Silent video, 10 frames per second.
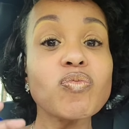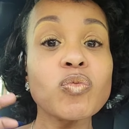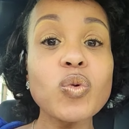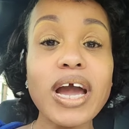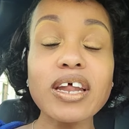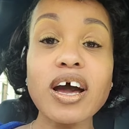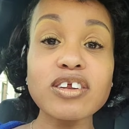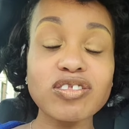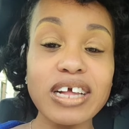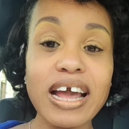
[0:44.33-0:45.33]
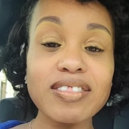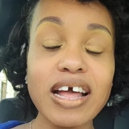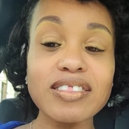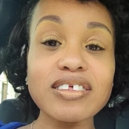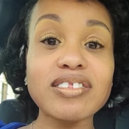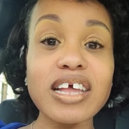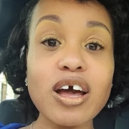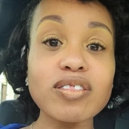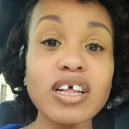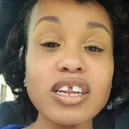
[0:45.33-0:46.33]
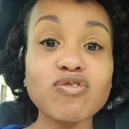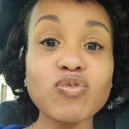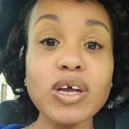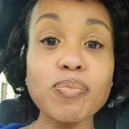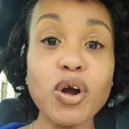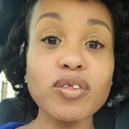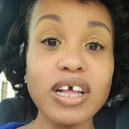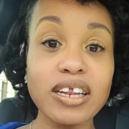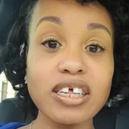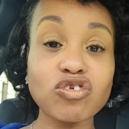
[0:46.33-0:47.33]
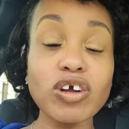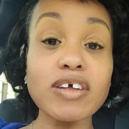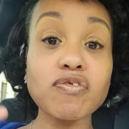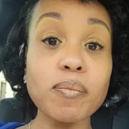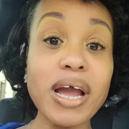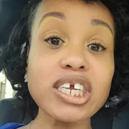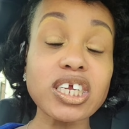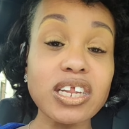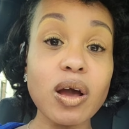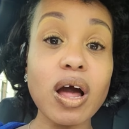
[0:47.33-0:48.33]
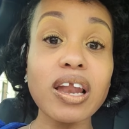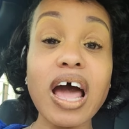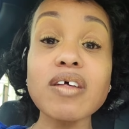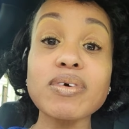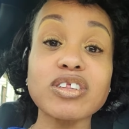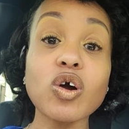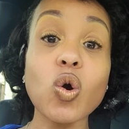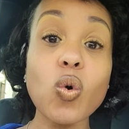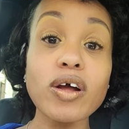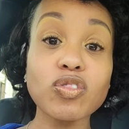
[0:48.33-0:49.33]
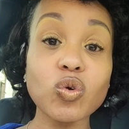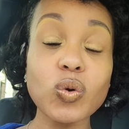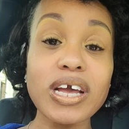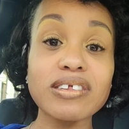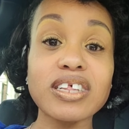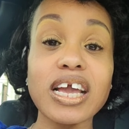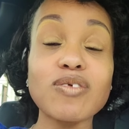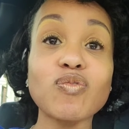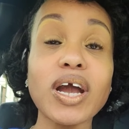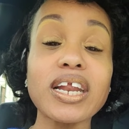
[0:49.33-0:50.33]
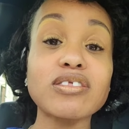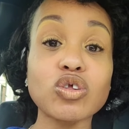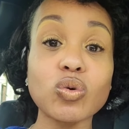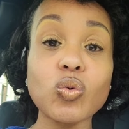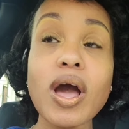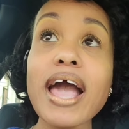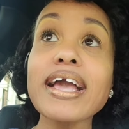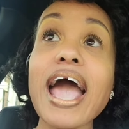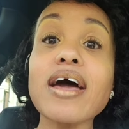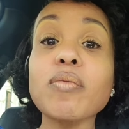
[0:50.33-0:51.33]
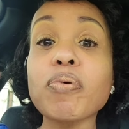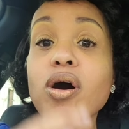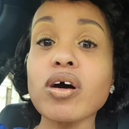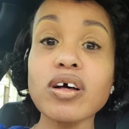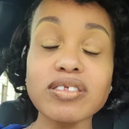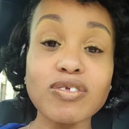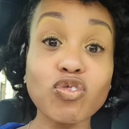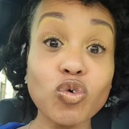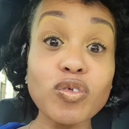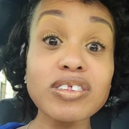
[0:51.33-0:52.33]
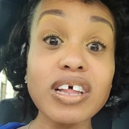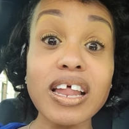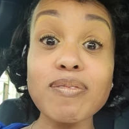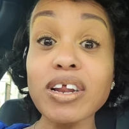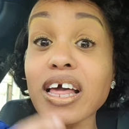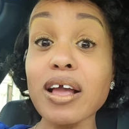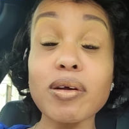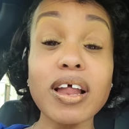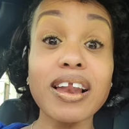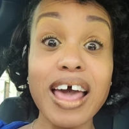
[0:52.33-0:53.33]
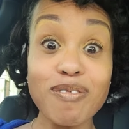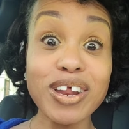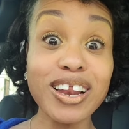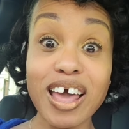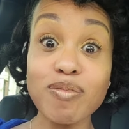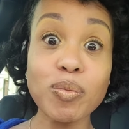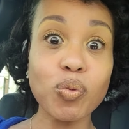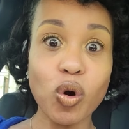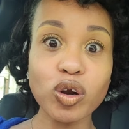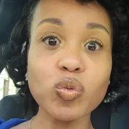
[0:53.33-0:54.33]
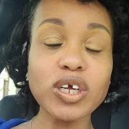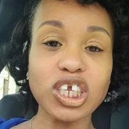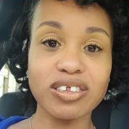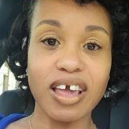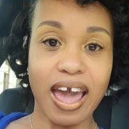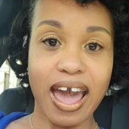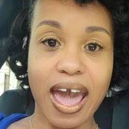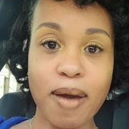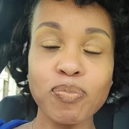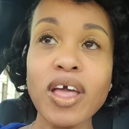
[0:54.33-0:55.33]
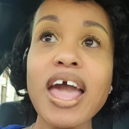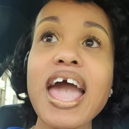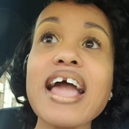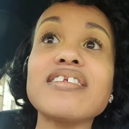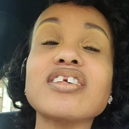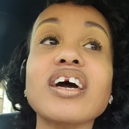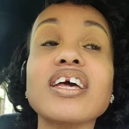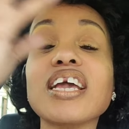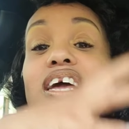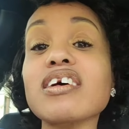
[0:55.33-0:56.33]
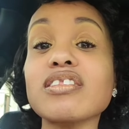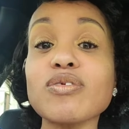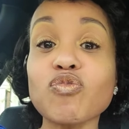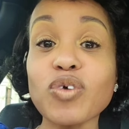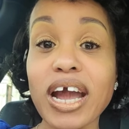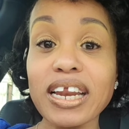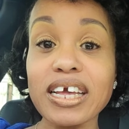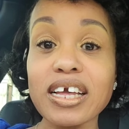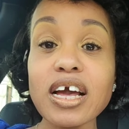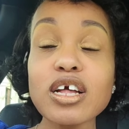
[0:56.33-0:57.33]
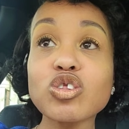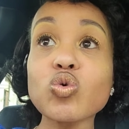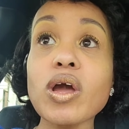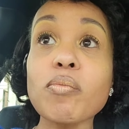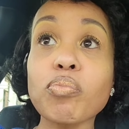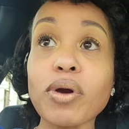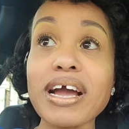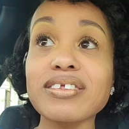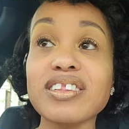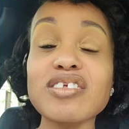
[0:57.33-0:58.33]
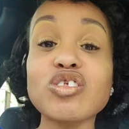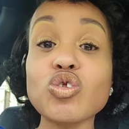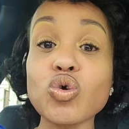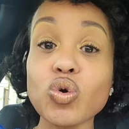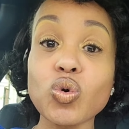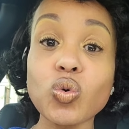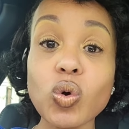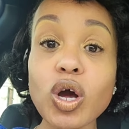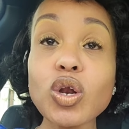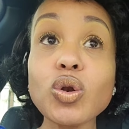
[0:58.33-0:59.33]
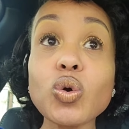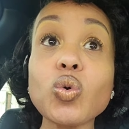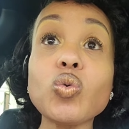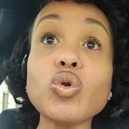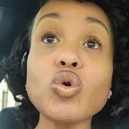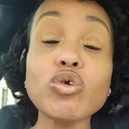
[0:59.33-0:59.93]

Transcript: we got to understand that this death and this rebirth and this transformation that a lot of us are going through is getting ready to catapult us through this 11/11 portal we just had, and it's gonna get us ready to embrace this new